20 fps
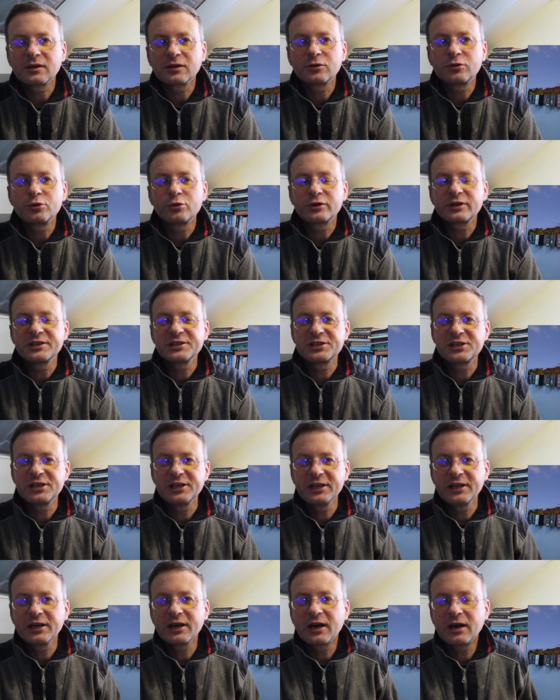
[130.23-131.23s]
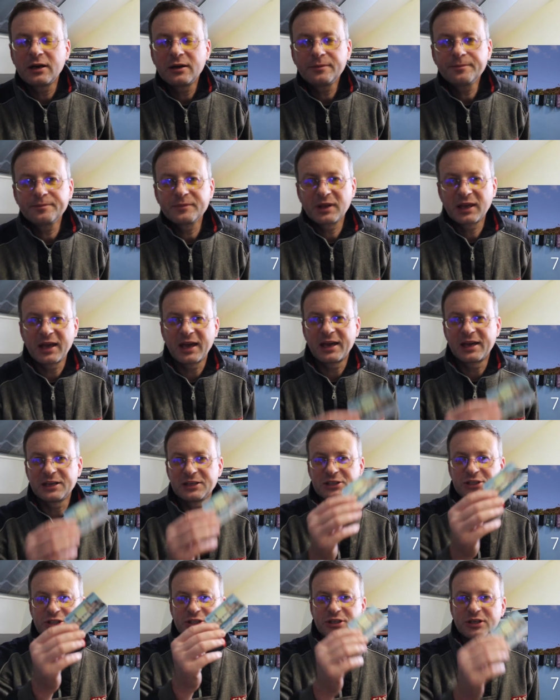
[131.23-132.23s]
Turkish lira
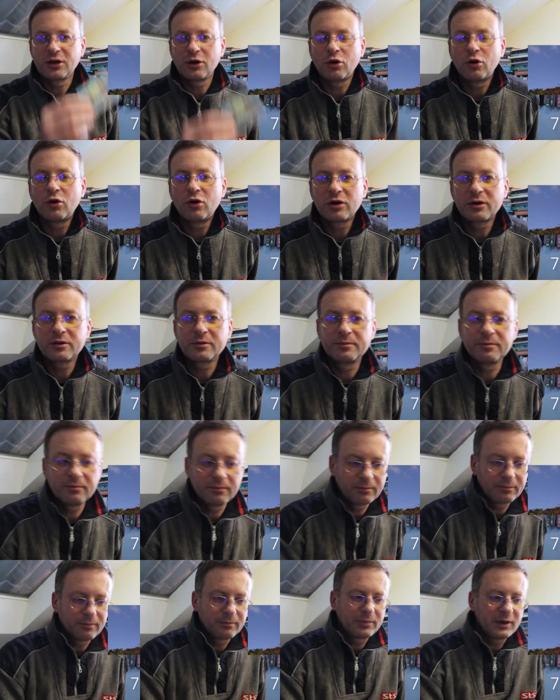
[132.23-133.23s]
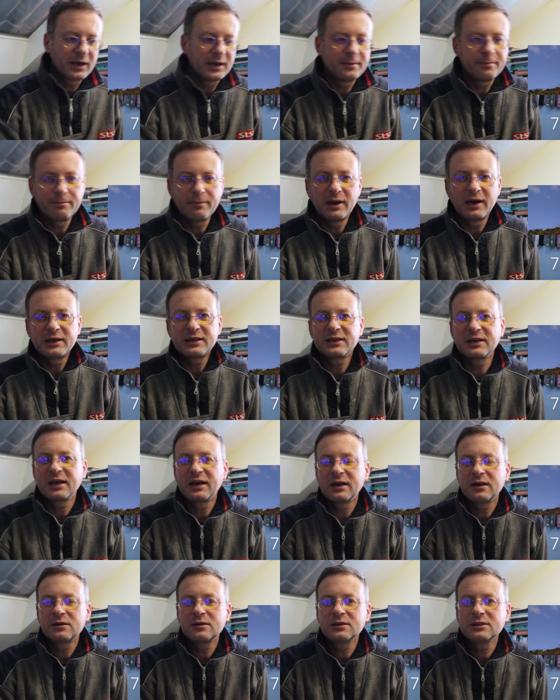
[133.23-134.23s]
cash or by bank
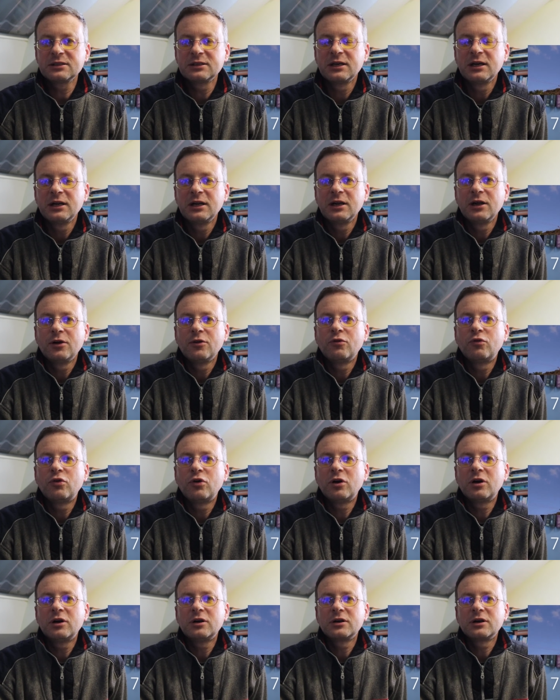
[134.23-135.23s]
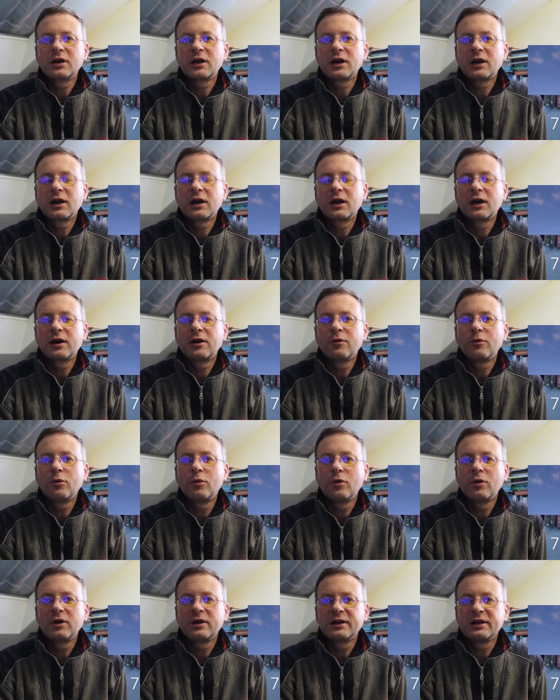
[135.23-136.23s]
card for
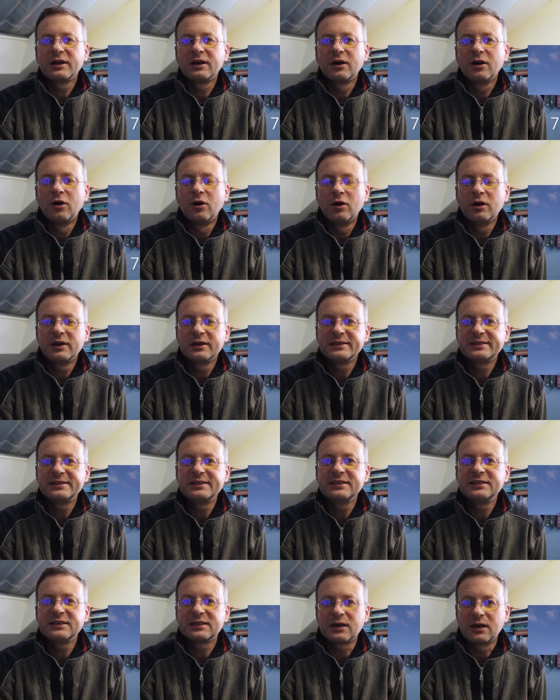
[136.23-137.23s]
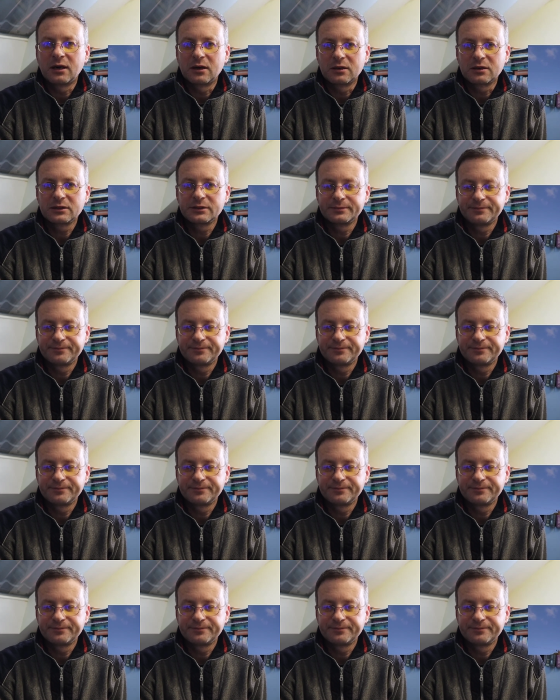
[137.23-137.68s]
a city card.